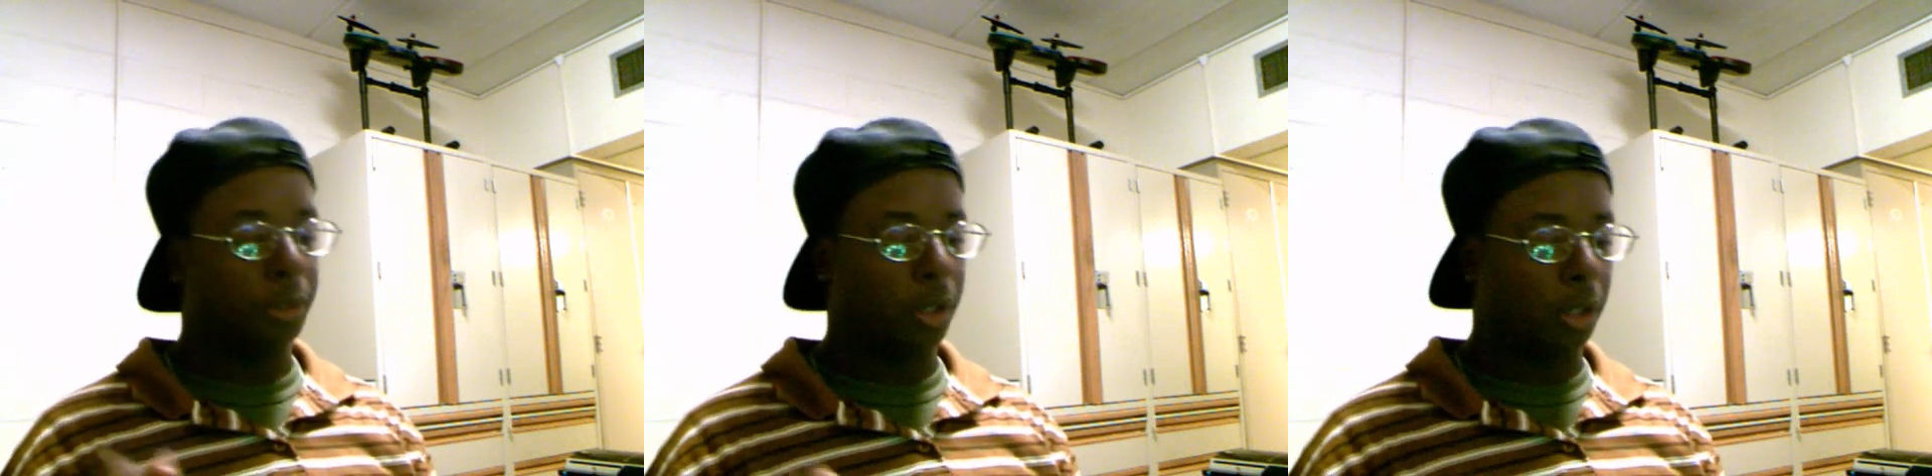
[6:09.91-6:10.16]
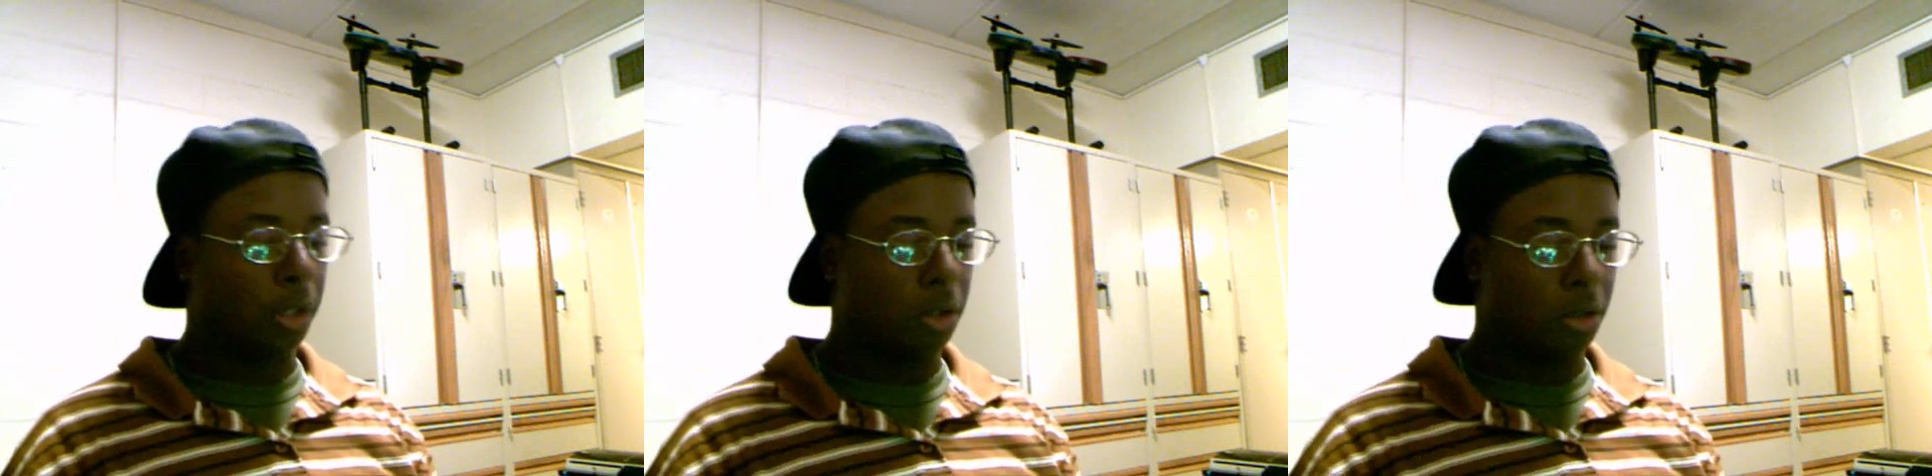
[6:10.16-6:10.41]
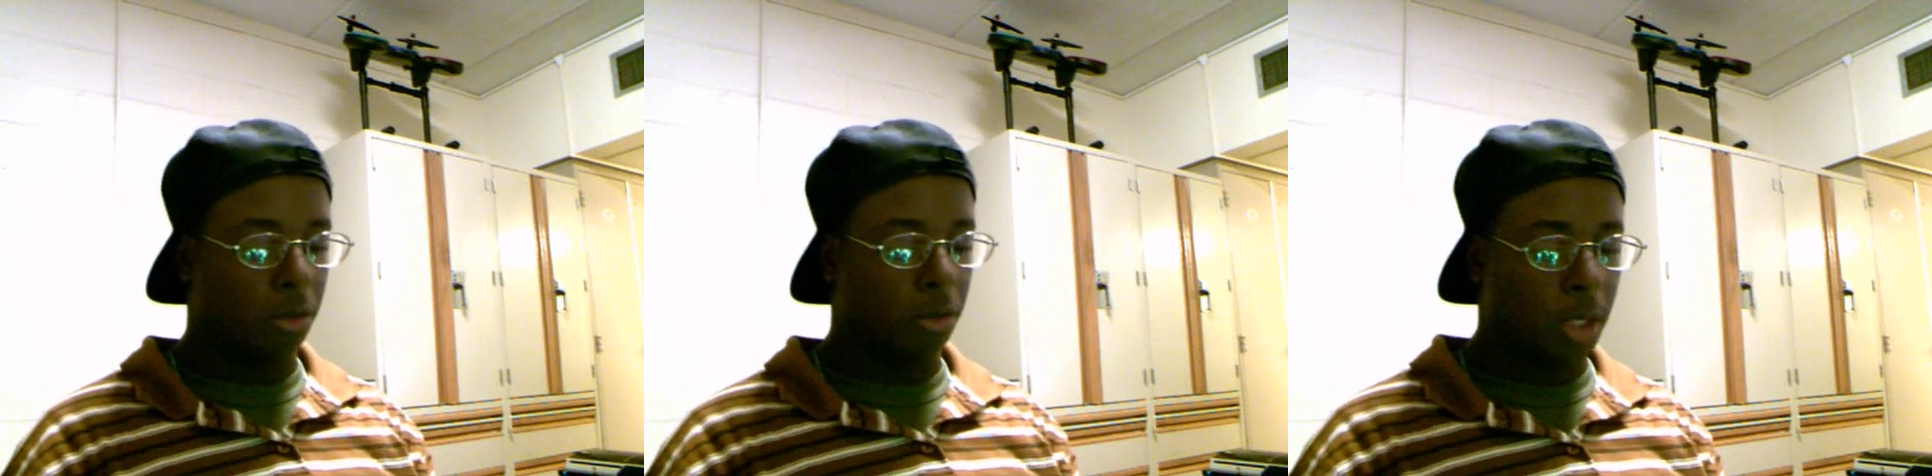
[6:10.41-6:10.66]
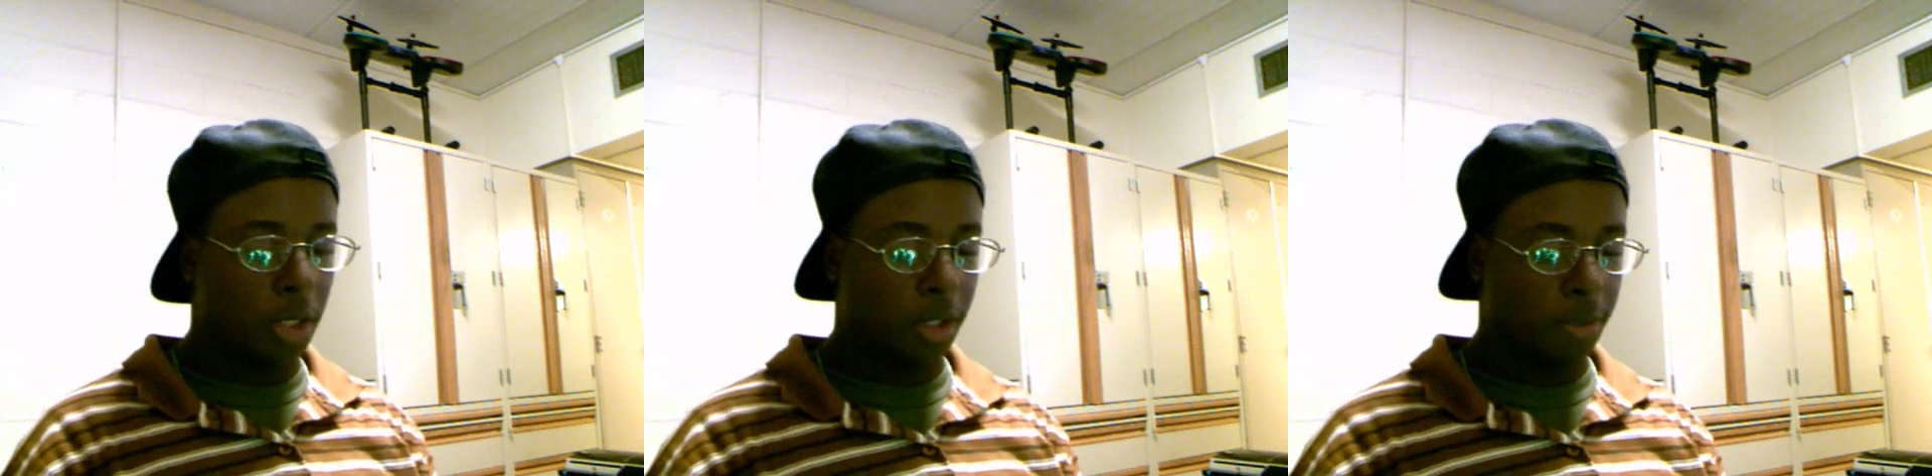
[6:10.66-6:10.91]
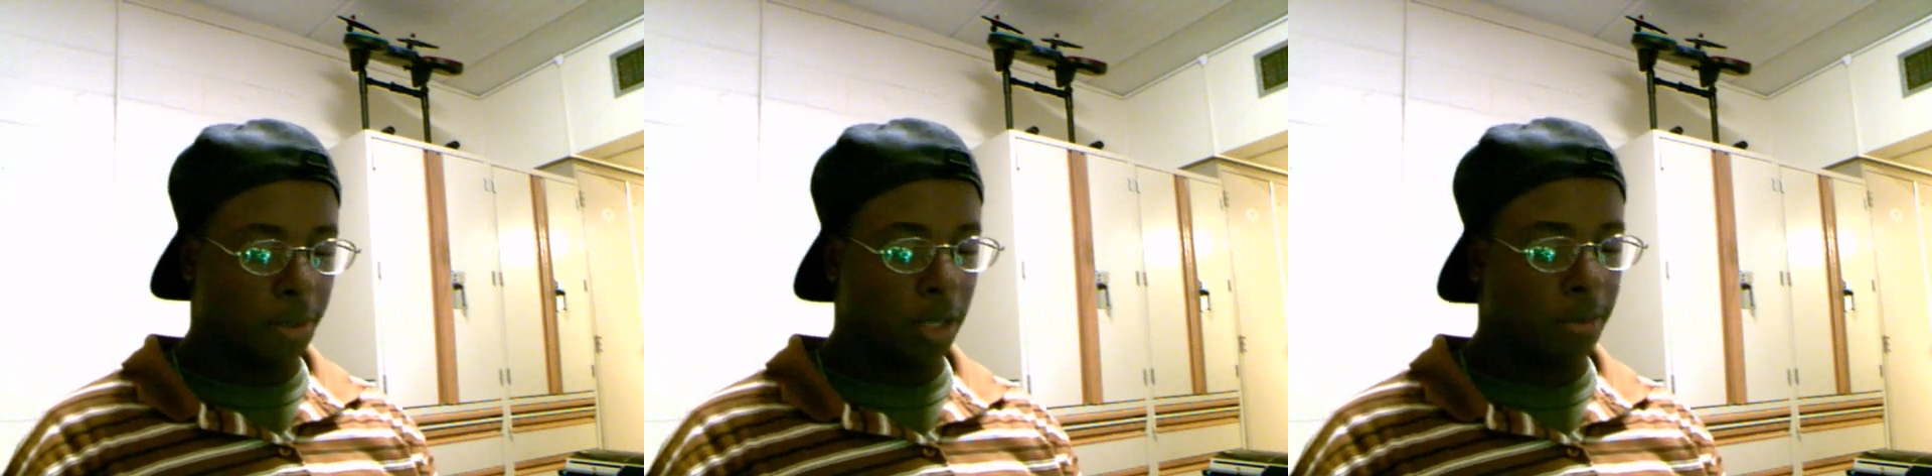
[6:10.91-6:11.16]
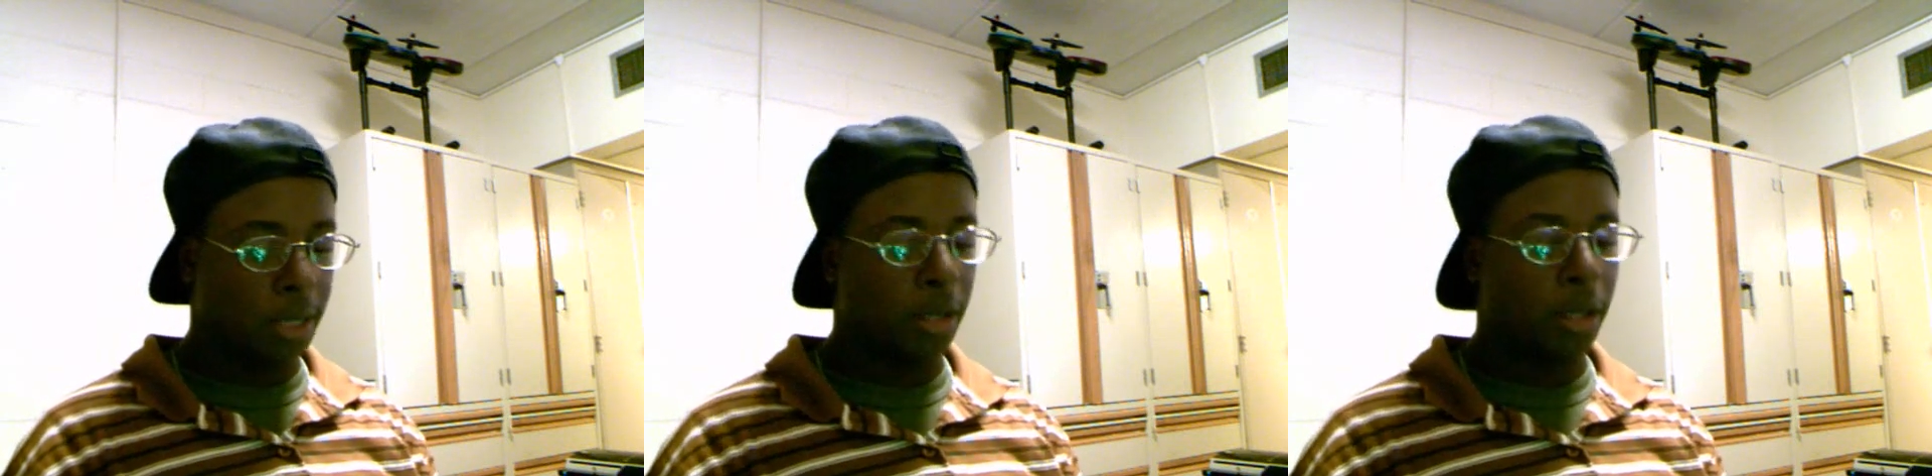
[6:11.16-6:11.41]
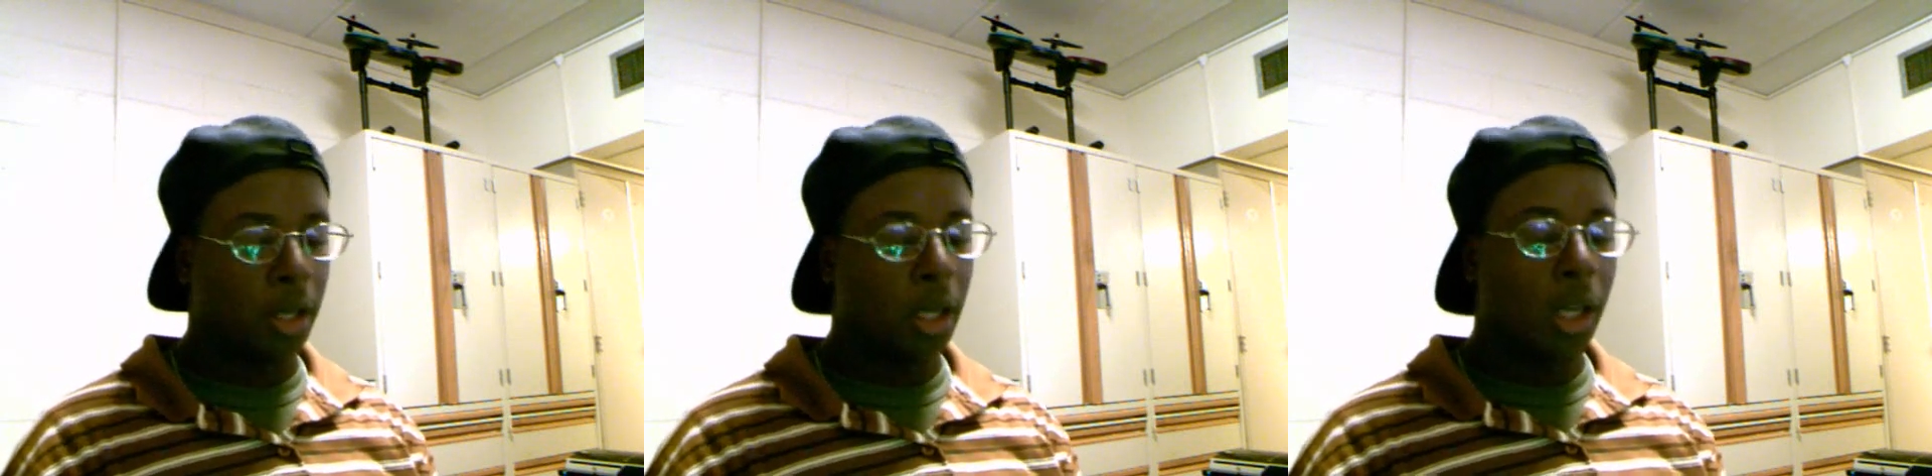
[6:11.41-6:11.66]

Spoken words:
you know, my honest opinion about it.